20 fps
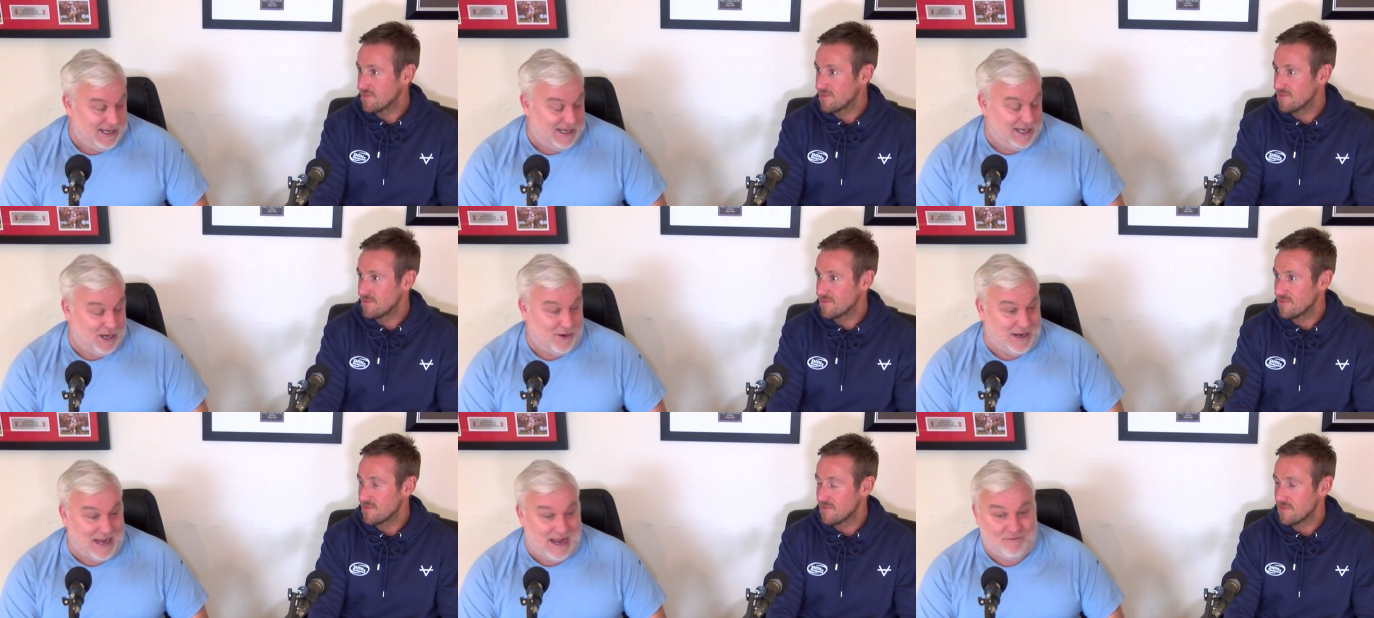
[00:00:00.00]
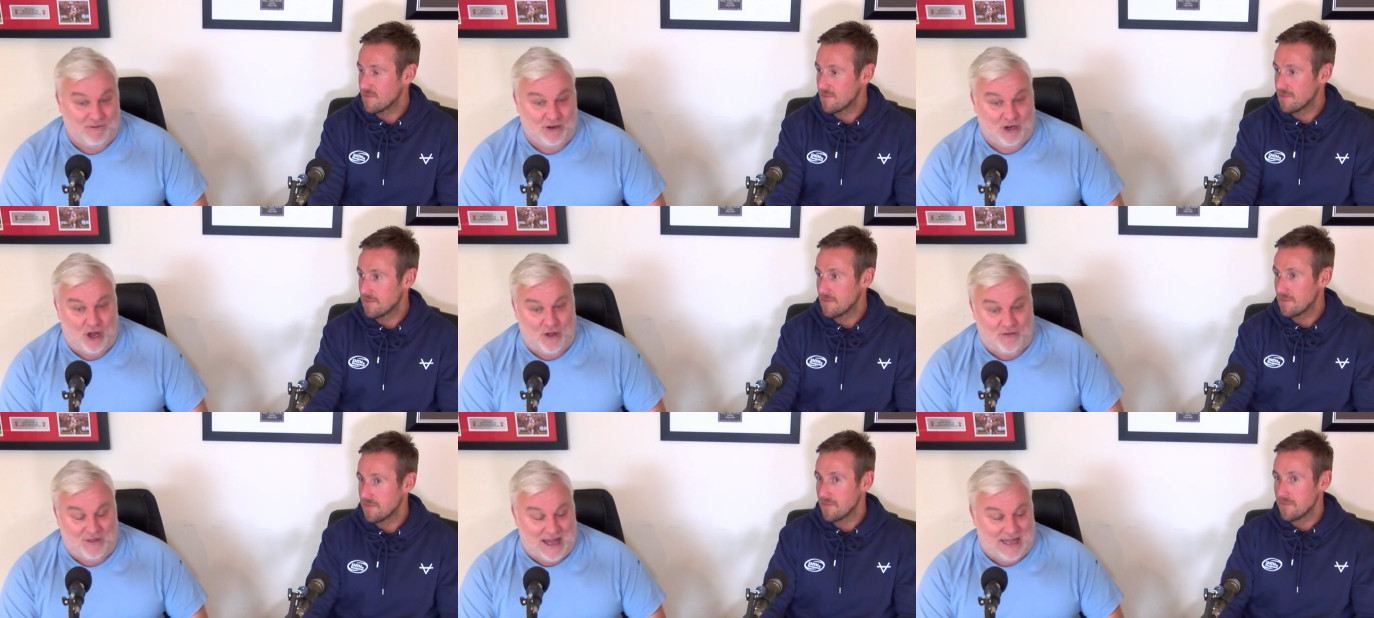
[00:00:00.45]
Speaker 1: you know, you
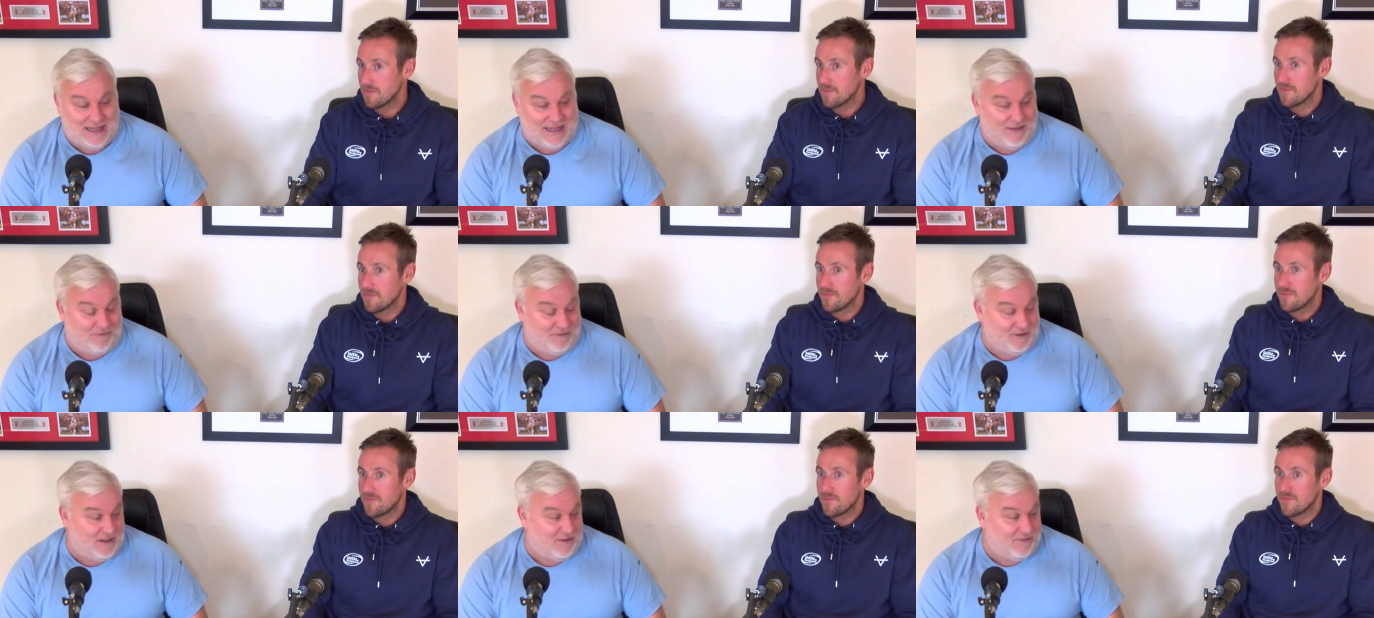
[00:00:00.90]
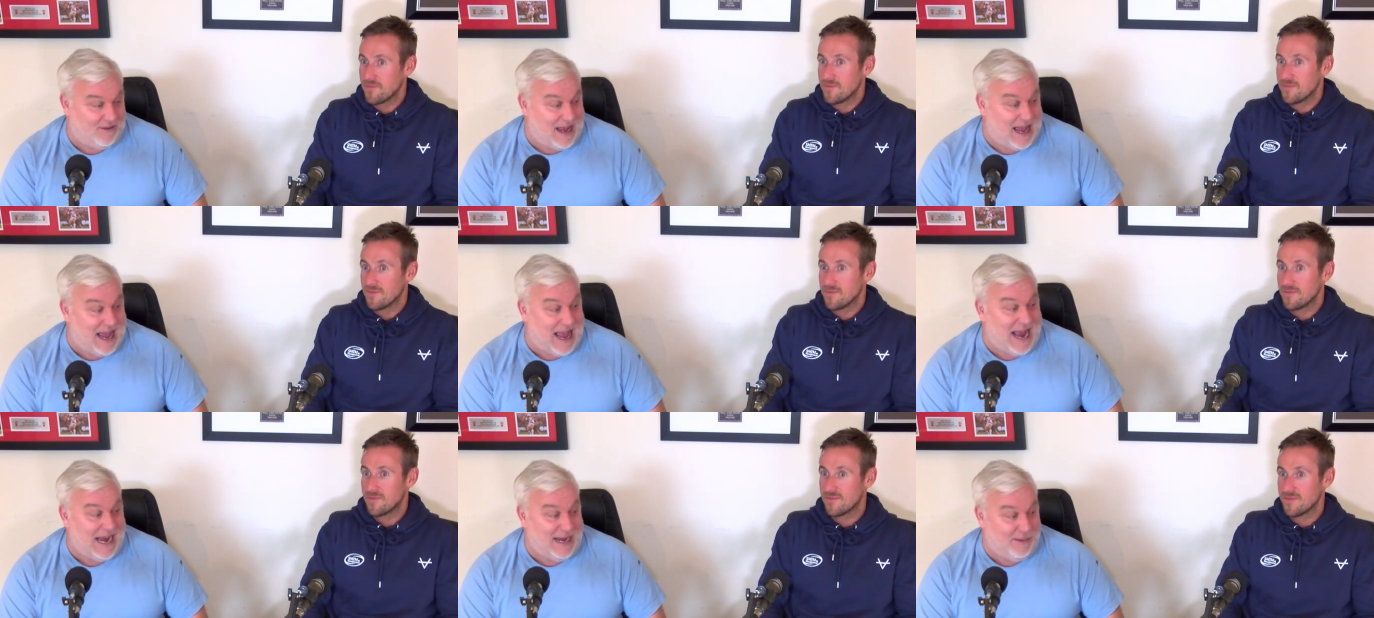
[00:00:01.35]
haven't got that level of
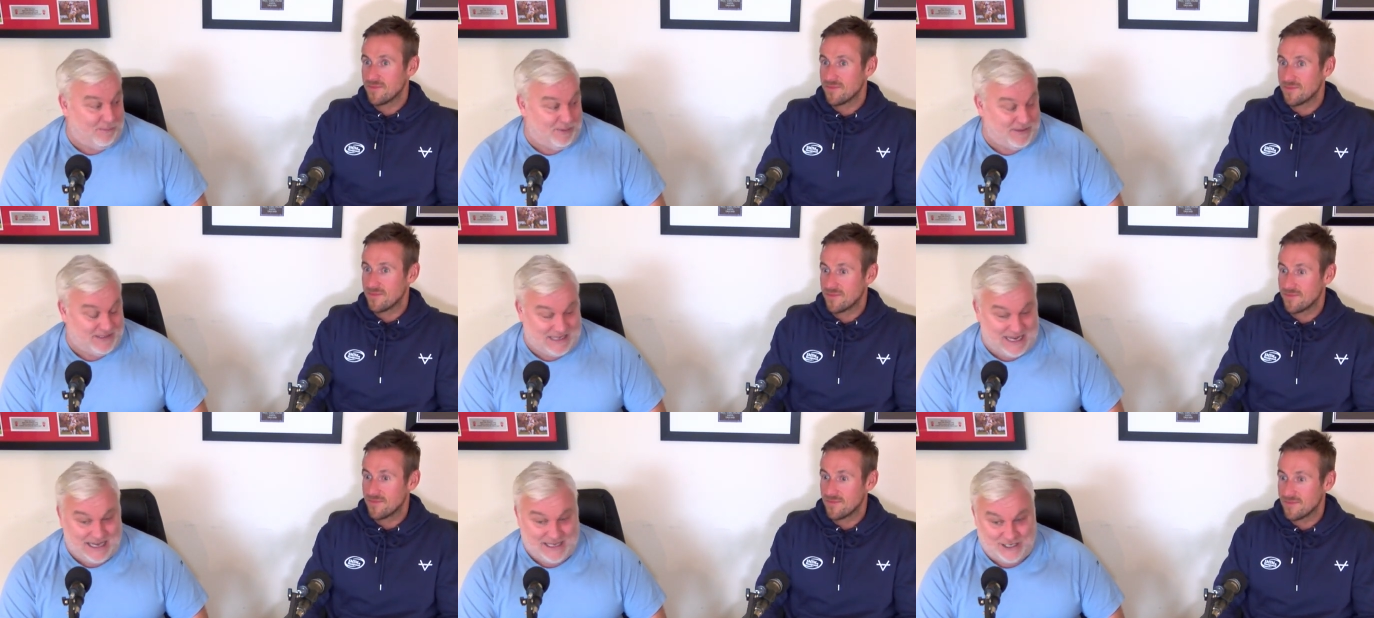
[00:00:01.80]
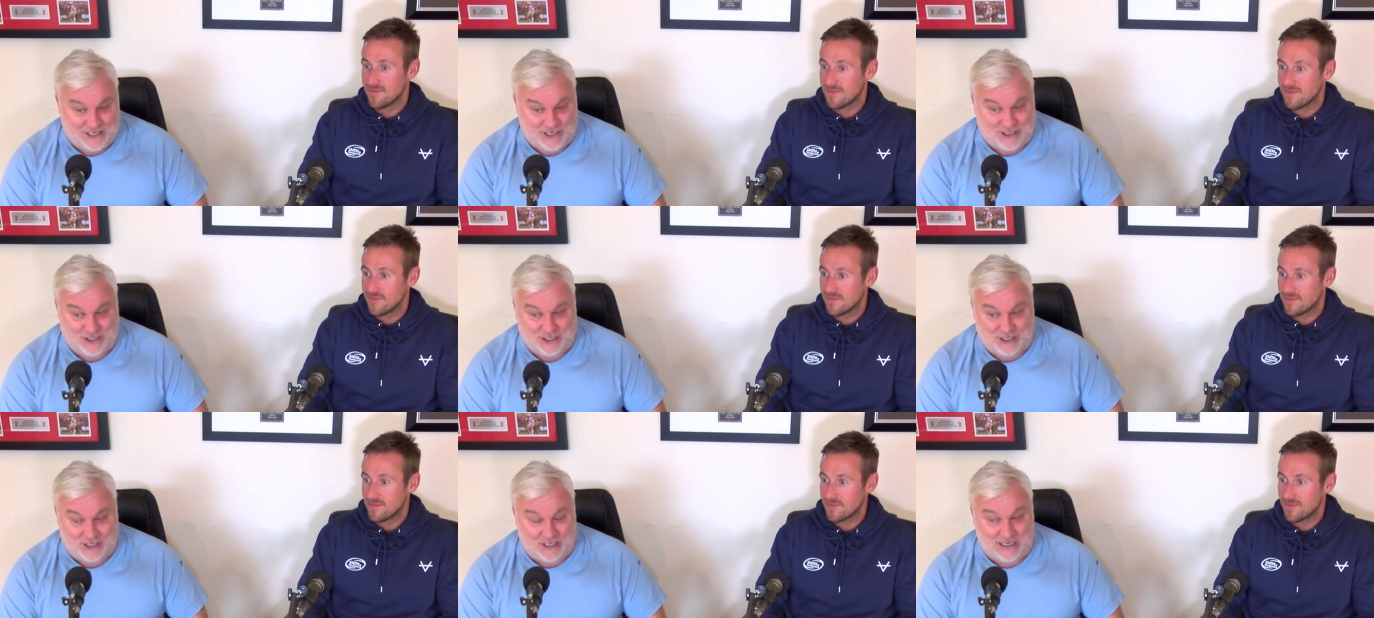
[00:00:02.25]
high
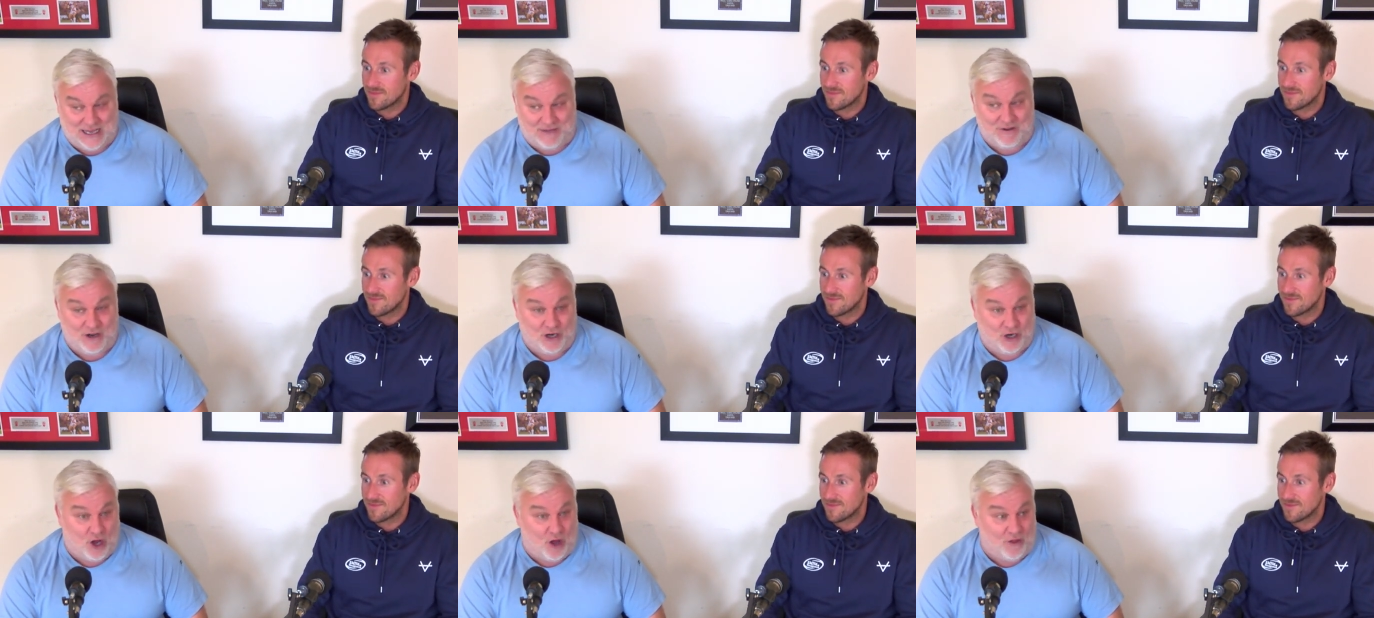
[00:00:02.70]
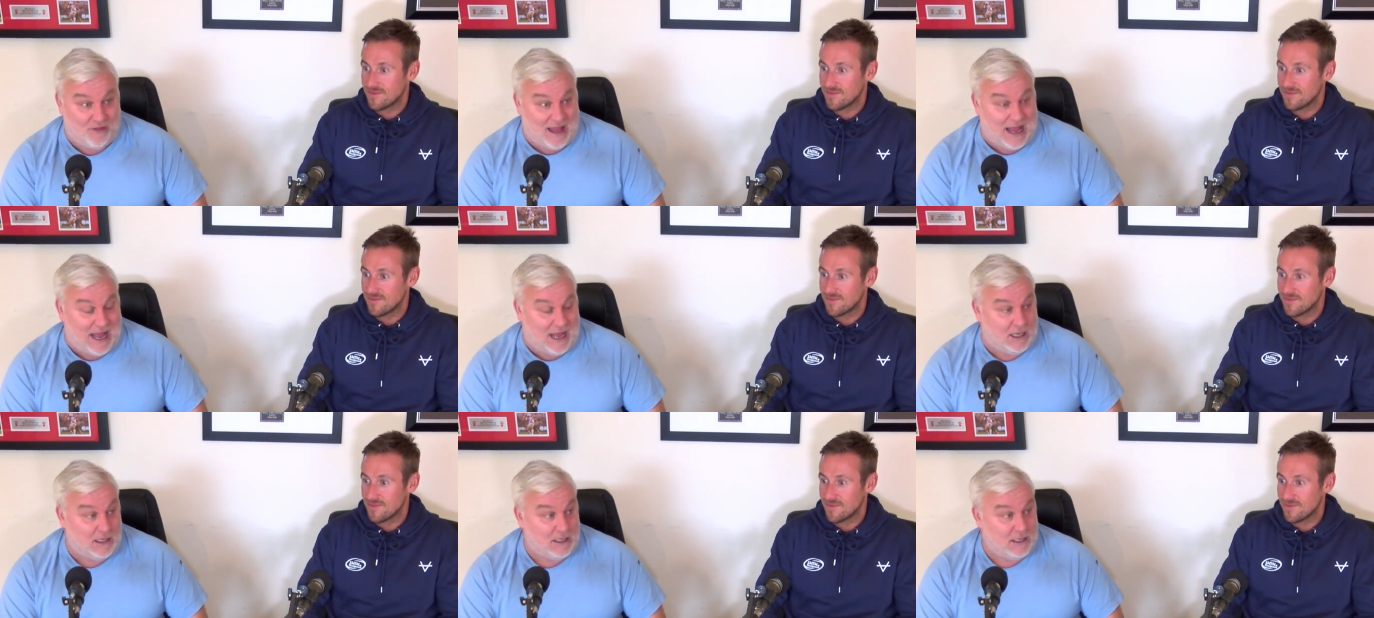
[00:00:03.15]
percentage skill. You haven't got
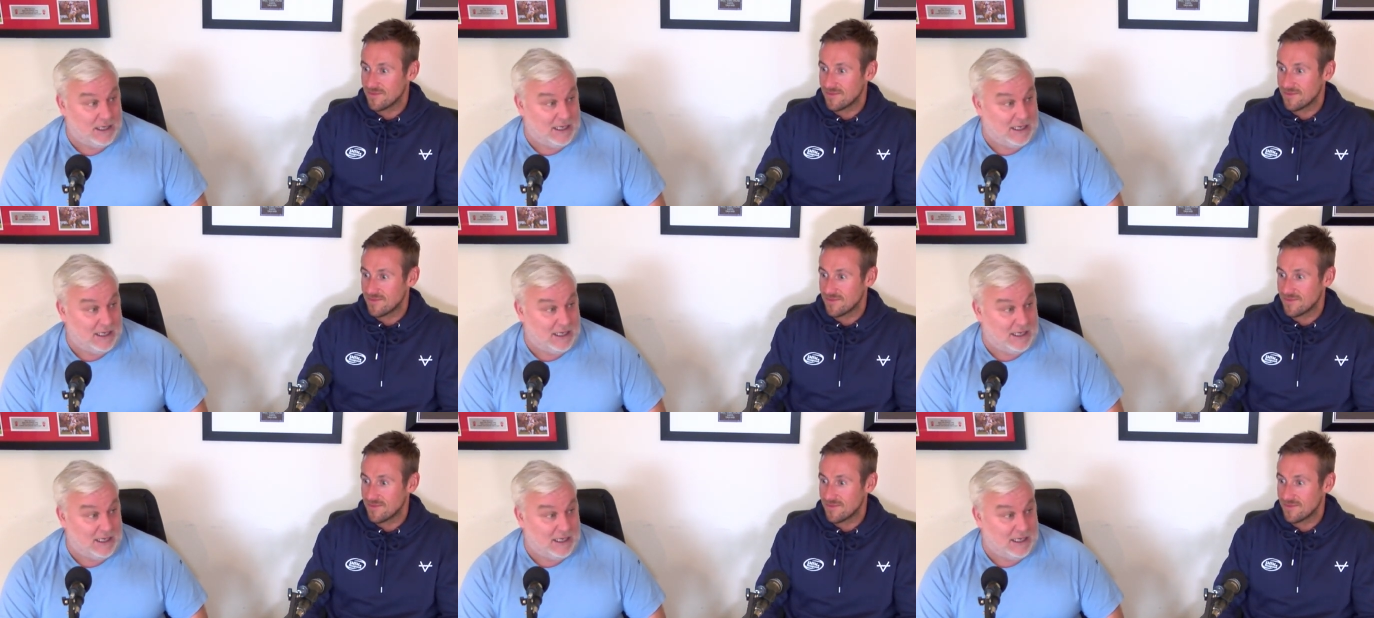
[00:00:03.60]
that